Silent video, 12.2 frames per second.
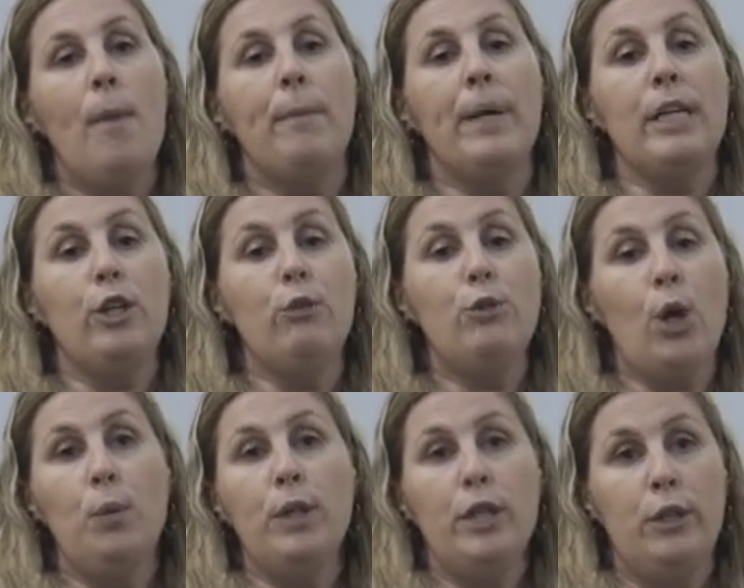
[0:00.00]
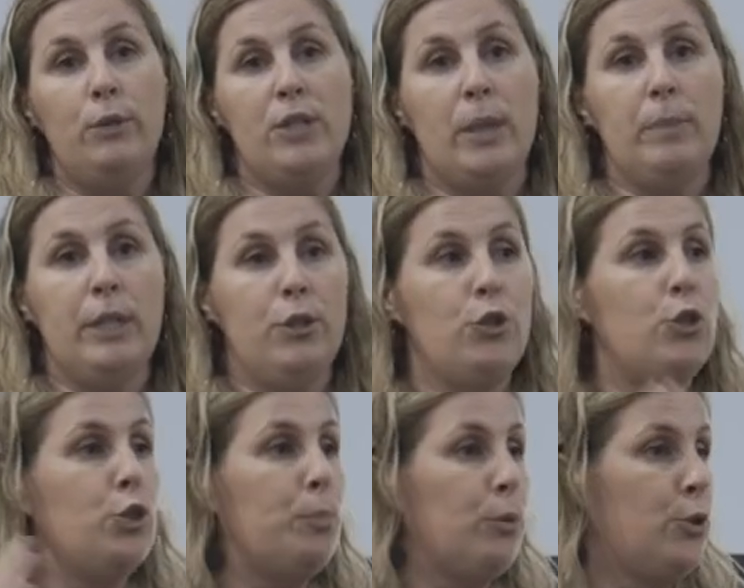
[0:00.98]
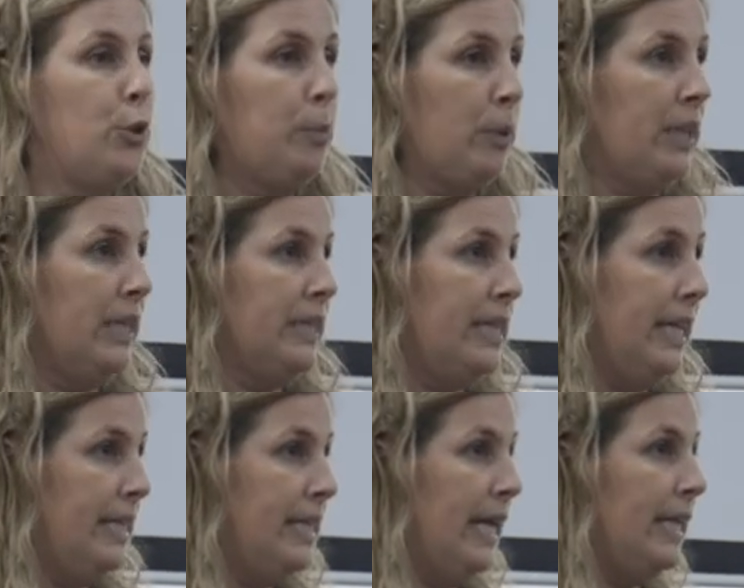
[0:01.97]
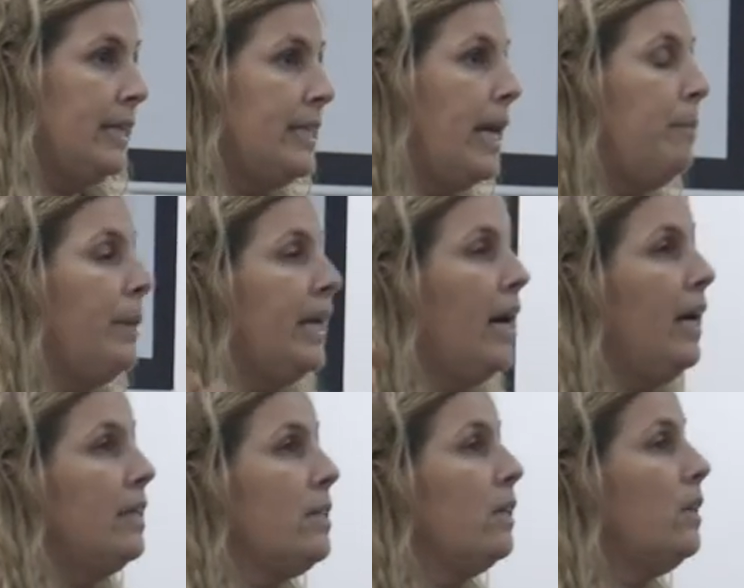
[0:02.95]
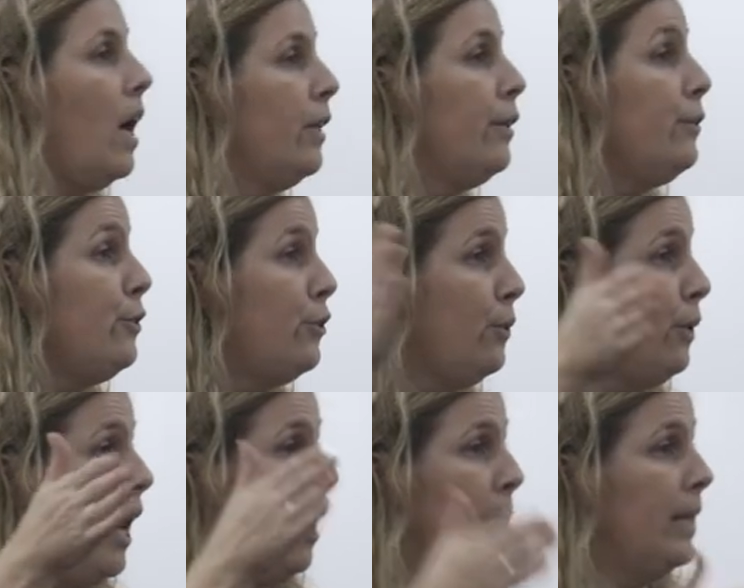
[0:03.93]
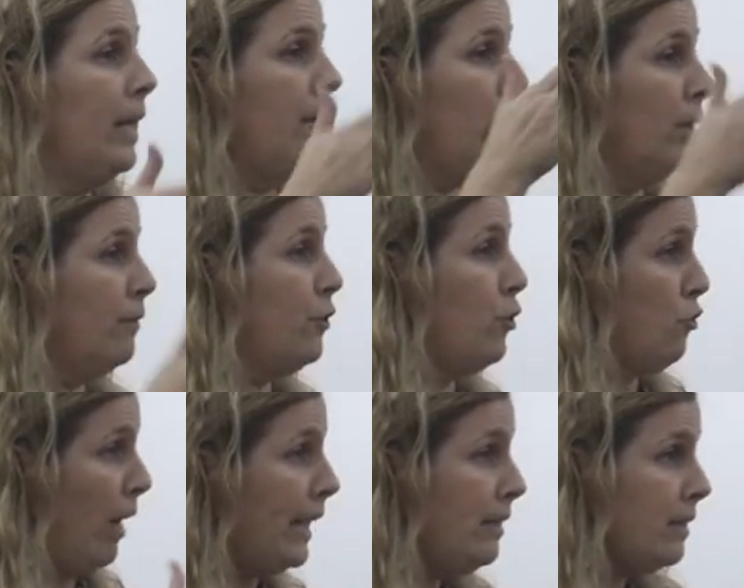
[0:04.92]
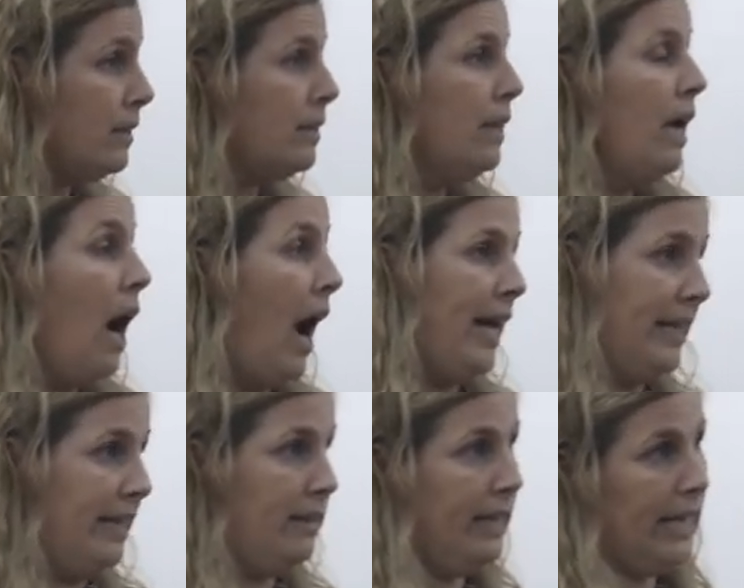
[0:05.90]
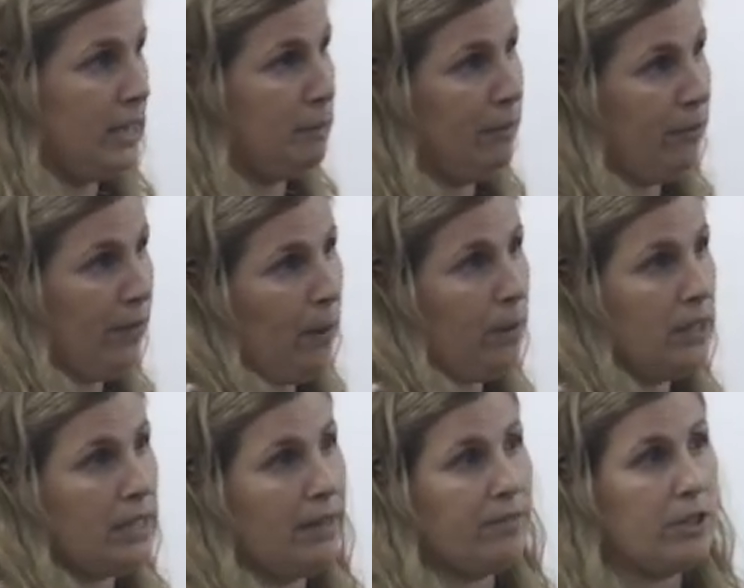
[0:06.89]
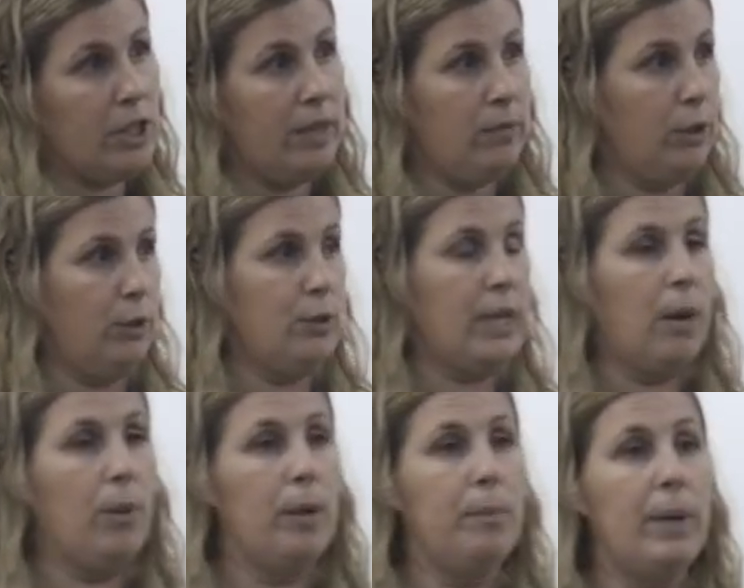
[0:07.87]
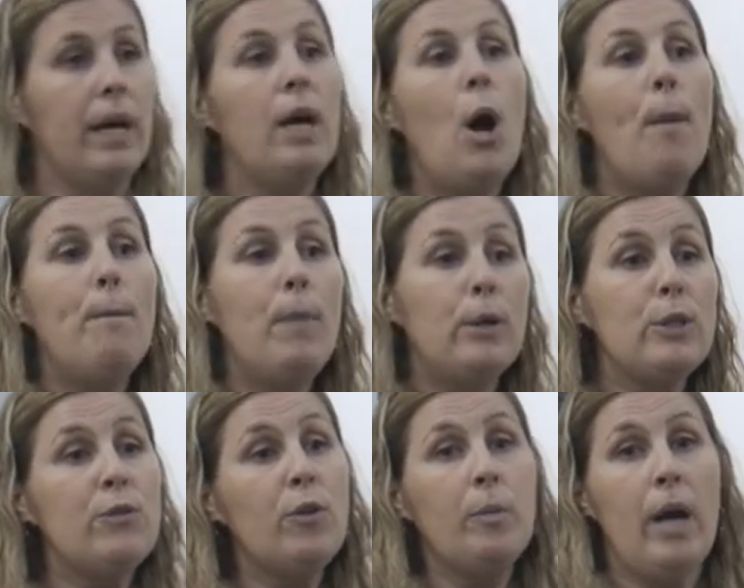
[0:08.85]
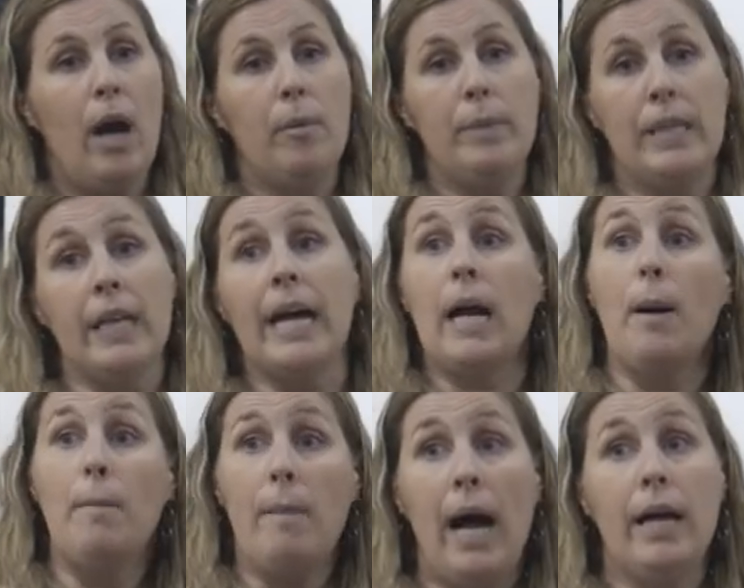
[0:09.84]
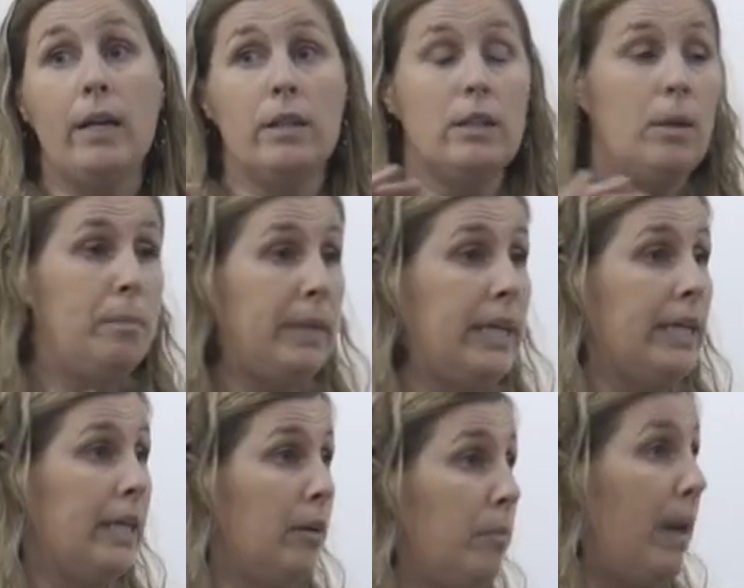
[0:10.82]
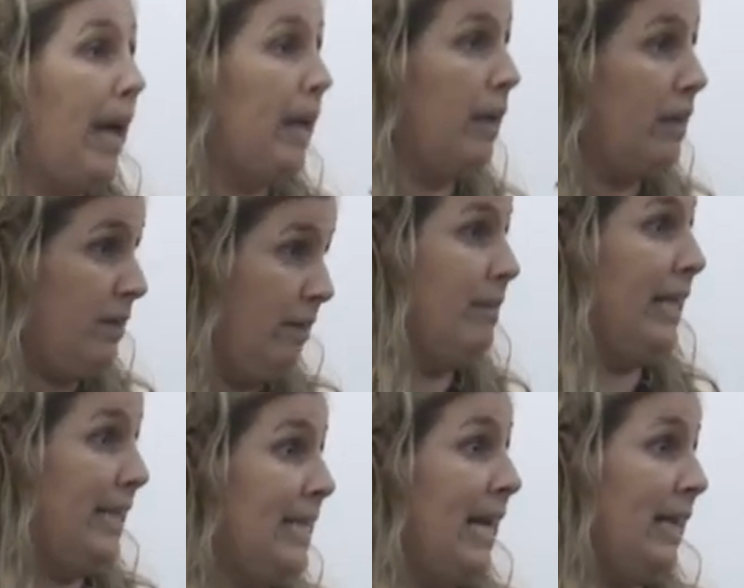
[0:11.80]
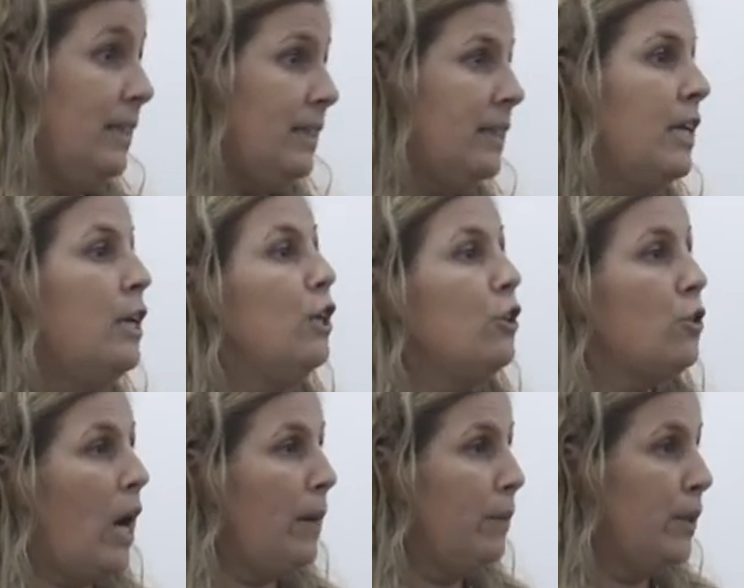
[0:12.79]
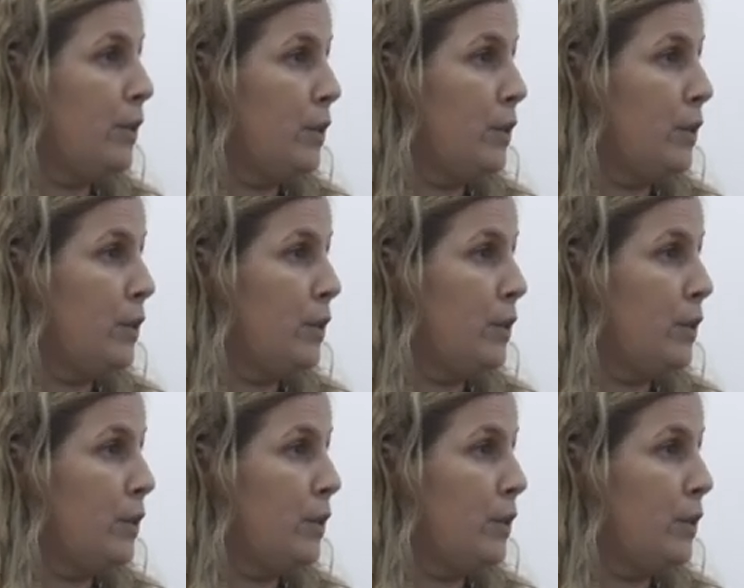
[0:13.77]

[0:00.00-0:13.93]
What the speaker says: But you don't want to use something super, super intense. And because a lot of those do come in level of strengths, I can't speak for that one because I actually haven't used that one, but most of them come in like a mild, medium, and intense. Try with a